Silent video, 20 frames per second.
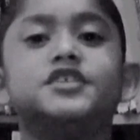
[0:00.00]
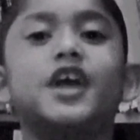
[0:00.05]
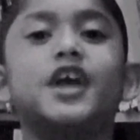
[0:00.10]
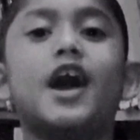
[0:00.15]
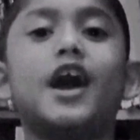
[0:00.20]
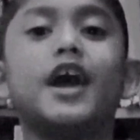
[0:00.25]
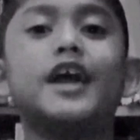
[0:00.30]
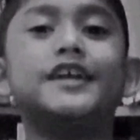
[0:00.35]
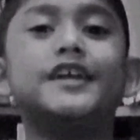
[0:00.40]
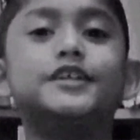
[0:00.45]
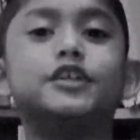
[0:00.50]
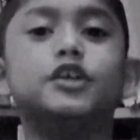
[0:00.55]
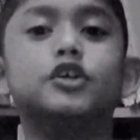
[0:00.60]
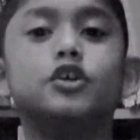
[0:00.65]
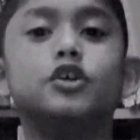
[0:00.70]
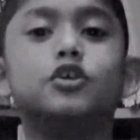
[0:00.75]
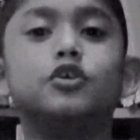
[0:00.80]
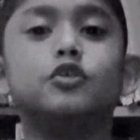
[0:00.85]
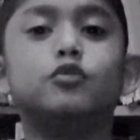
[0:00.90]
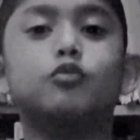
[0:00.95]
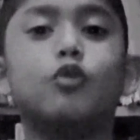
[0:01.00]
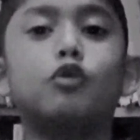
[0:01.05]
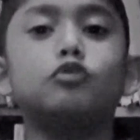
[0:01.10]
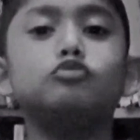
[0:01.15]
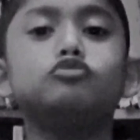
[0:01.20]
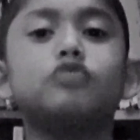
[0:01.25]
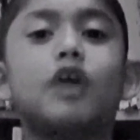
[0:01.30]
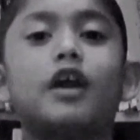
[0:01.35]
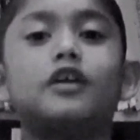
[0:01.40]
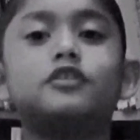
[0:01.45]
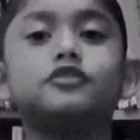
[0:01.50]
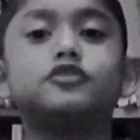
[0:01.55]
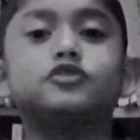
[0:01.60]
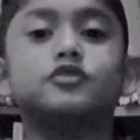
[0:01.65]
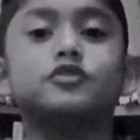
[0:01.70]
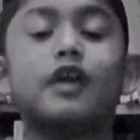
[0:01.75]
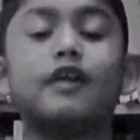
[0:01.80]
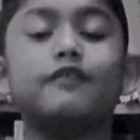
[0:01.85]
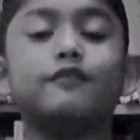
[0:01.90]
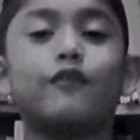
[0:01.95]
she died, Roald
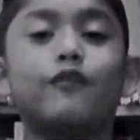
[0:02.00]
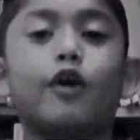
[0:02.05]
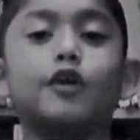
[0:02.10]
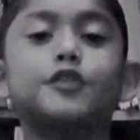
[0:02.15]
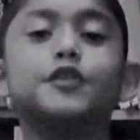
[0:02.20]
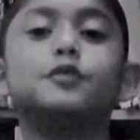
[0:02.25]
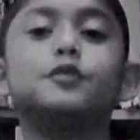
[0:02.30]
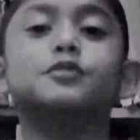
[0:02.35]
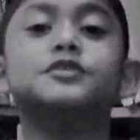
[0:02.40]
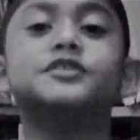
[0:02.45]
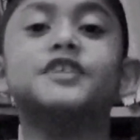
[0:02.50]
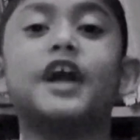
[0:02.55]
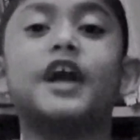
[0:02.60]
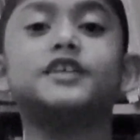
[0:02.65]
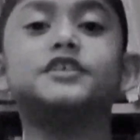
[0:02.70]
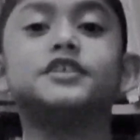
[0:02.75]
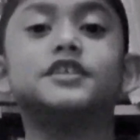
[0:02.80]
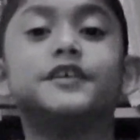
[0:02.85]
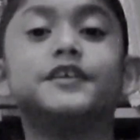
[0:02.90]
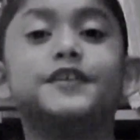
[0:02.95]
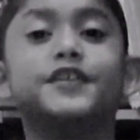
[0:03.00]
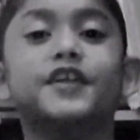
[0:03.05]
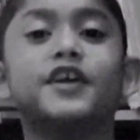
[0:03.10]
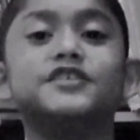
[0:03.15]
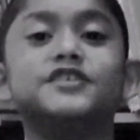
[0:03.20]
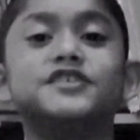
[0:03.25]
Dahl's grandfather was actually